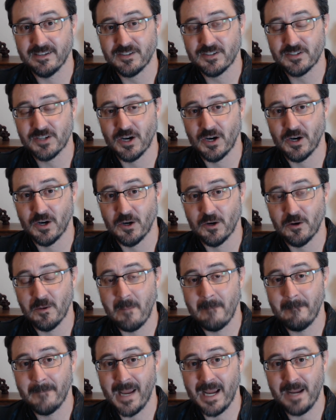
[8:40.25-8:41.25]
so
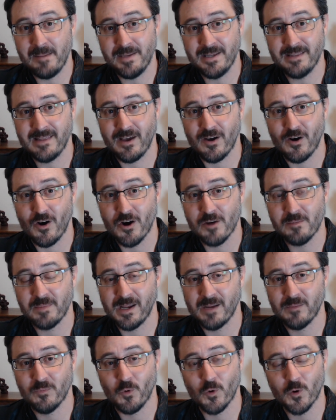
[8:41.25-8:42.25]
maybe they are
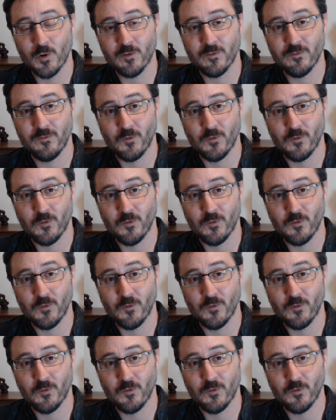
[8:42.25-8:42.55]
being more